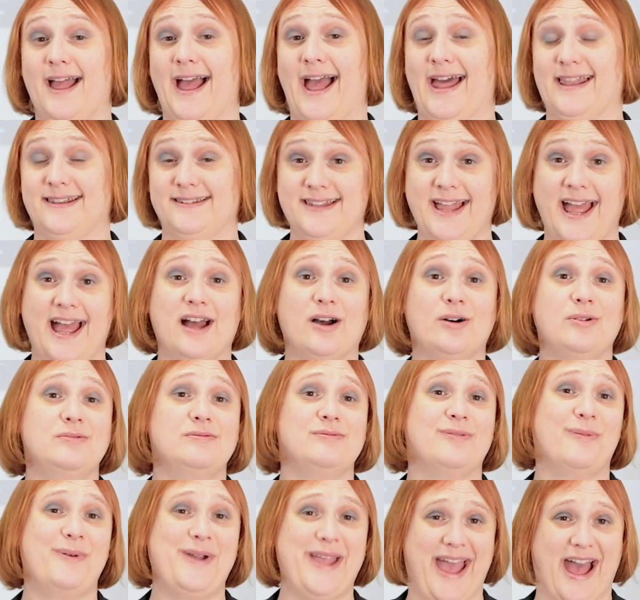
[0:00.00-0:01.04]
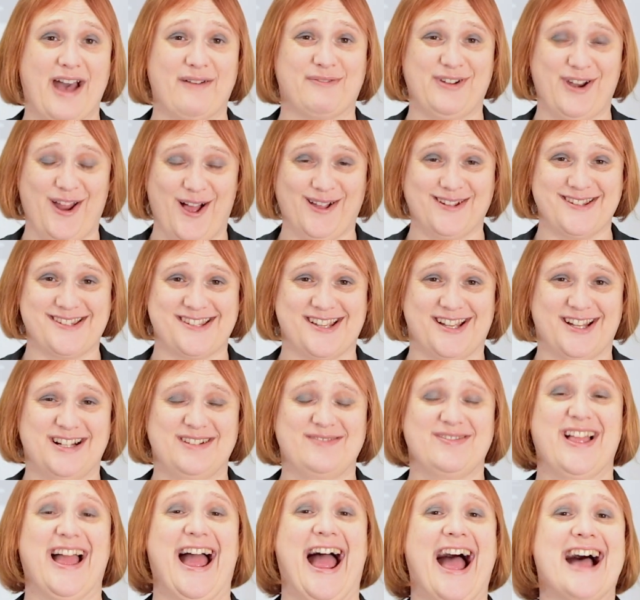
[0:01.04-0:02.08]
And now we have an answer,
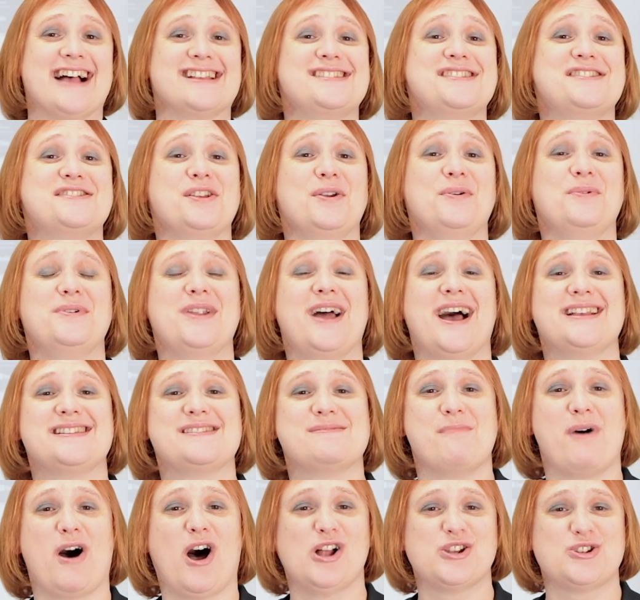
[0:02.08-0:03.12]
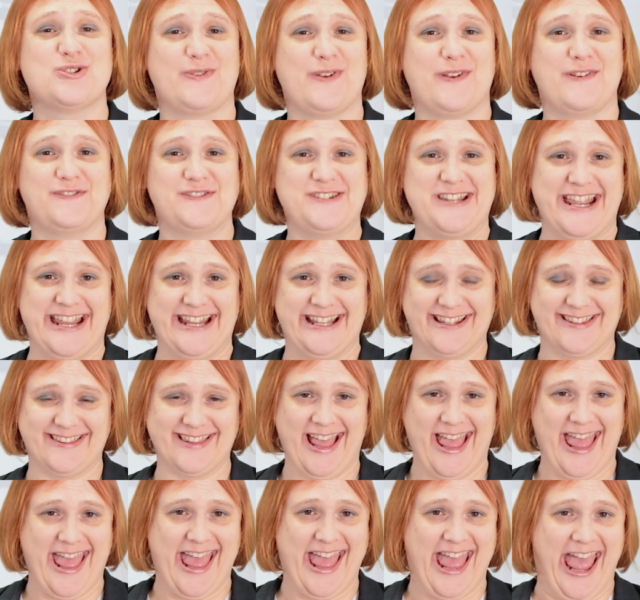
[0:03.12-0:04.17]
as soon as March 15th.
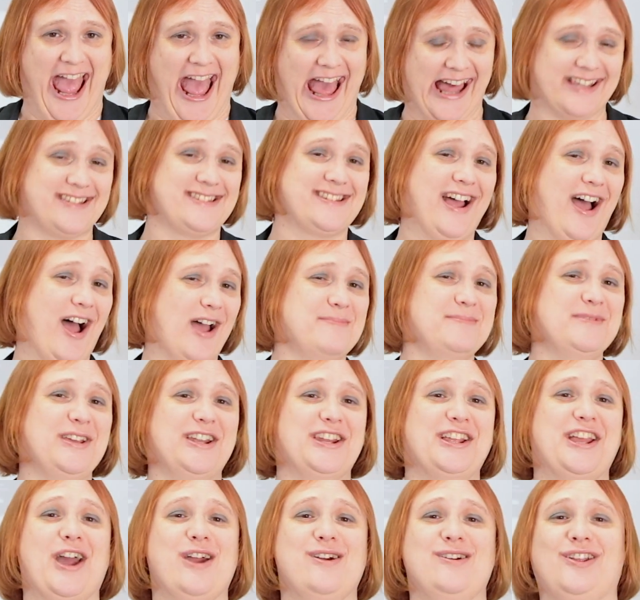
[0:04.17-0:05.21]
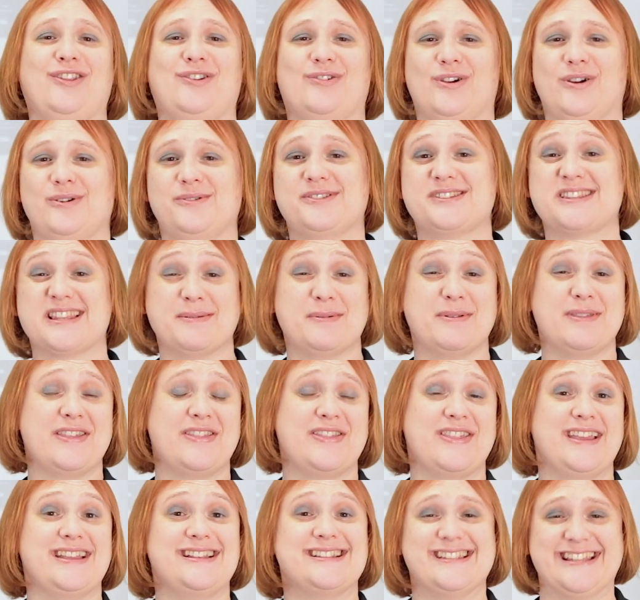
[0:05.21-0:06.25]
And I'm going to go through some of the
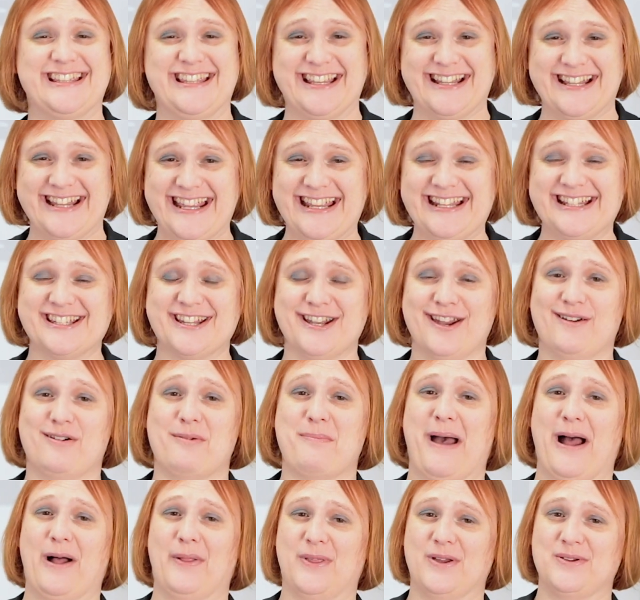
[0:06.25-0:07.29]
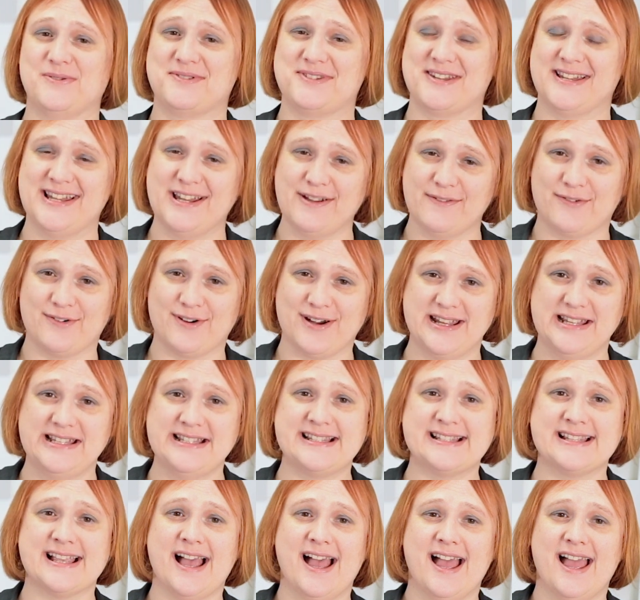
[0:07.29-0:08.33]
things that you need to know about those
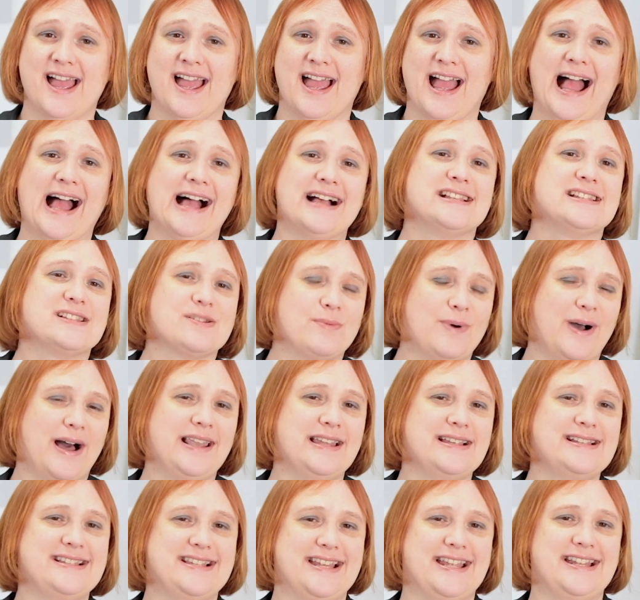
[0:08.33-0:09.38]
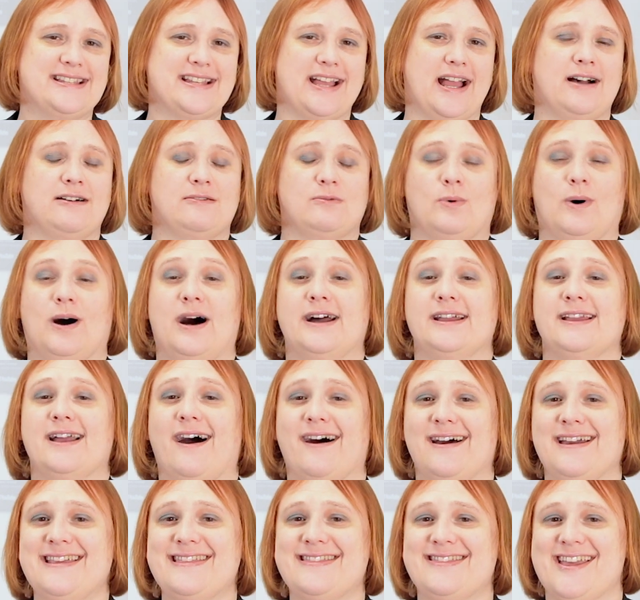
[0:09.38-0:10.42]
deliveries, as well as detail why
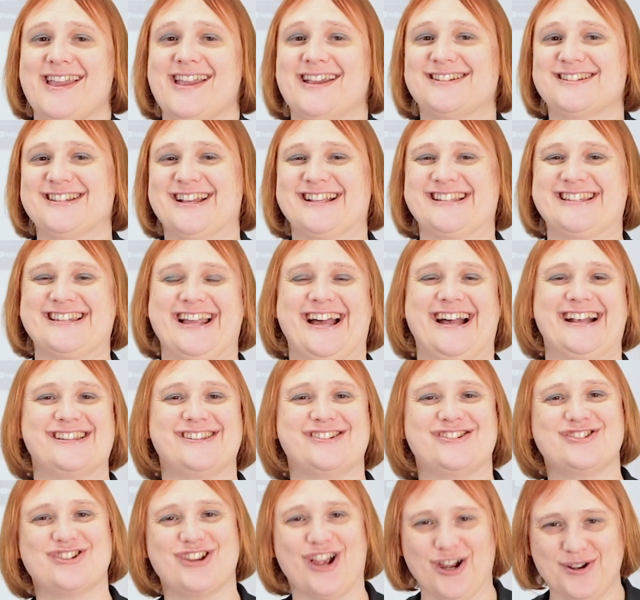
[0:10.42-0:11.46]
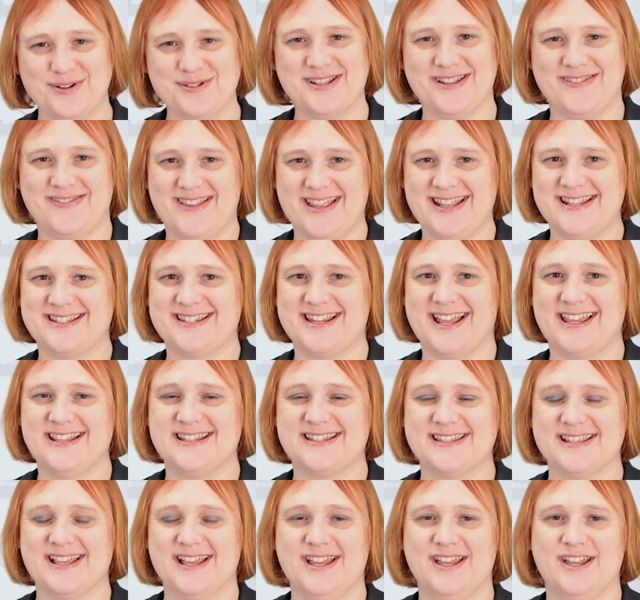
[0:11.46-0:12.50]
I think Tesla has chosen these
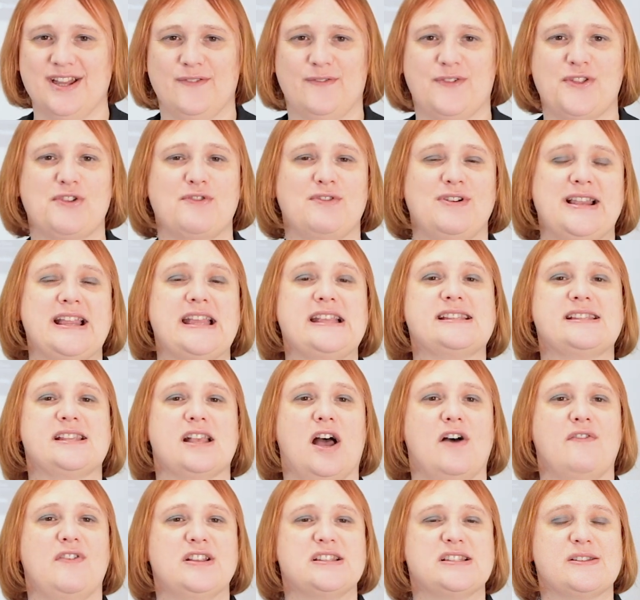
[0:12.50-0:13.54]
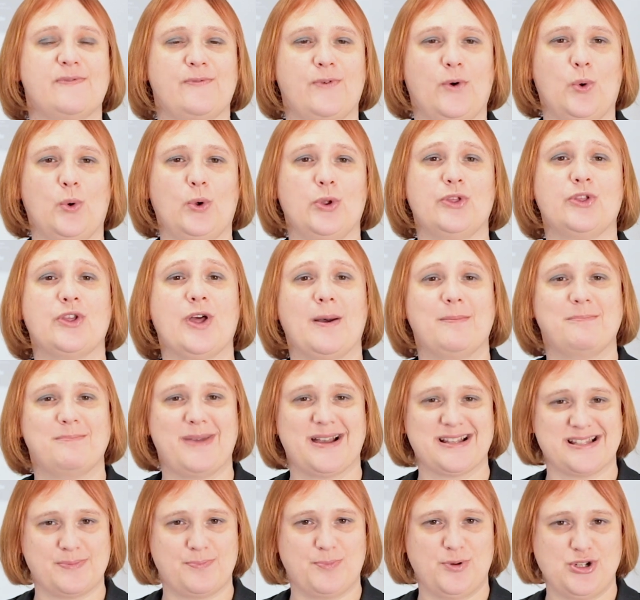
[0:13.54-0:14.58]
dates for the release of its fourth
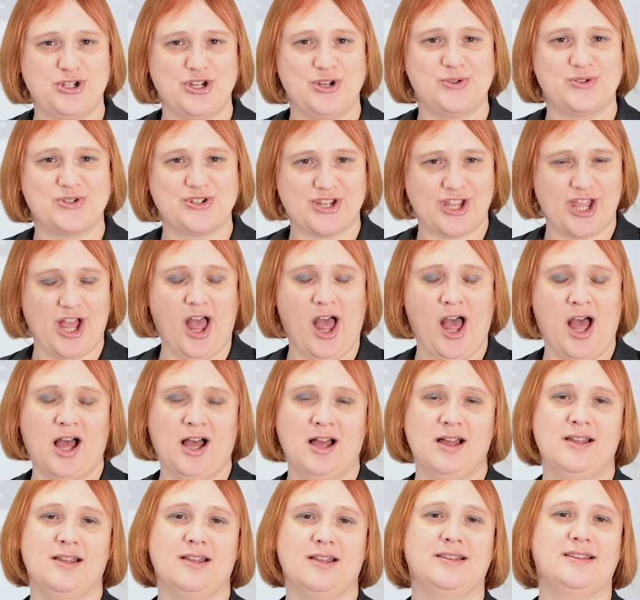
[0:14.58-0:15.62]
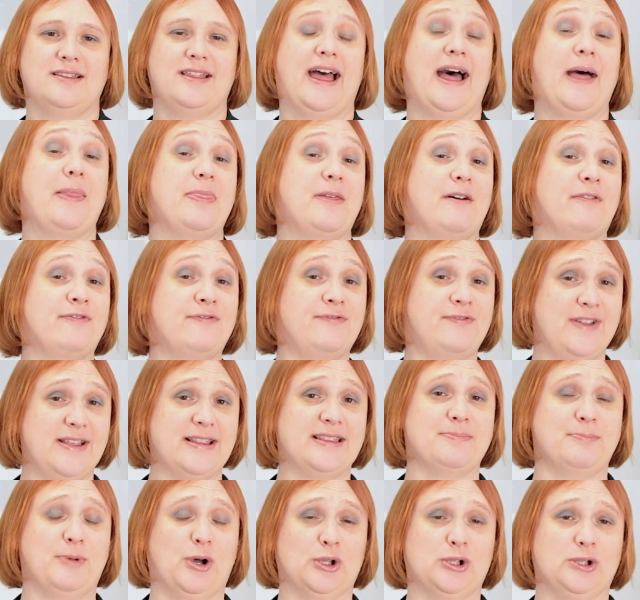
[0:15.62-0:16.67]
mass-produced car and the
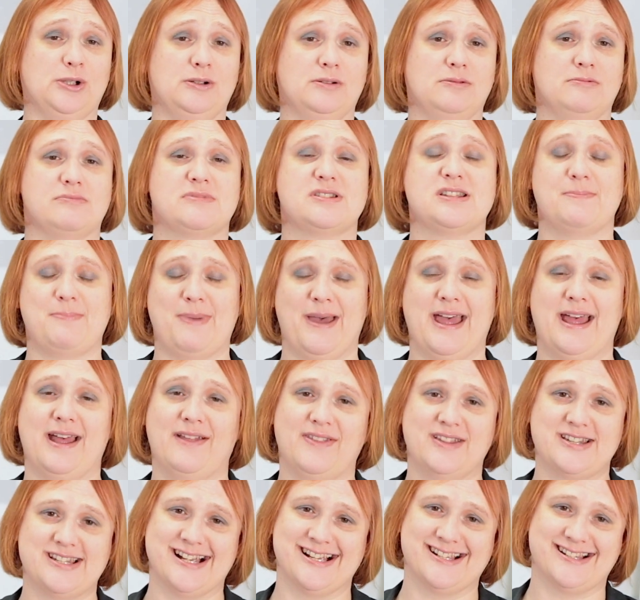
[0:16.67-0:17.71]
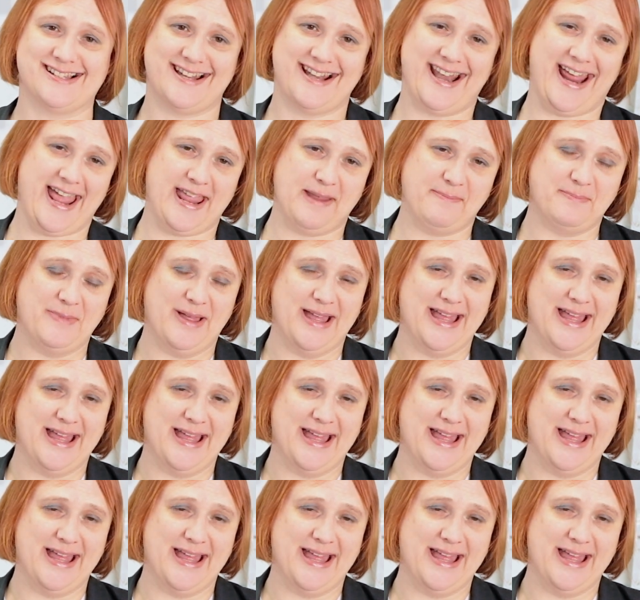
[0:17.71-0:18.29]
fifth model to bear the Tesla name.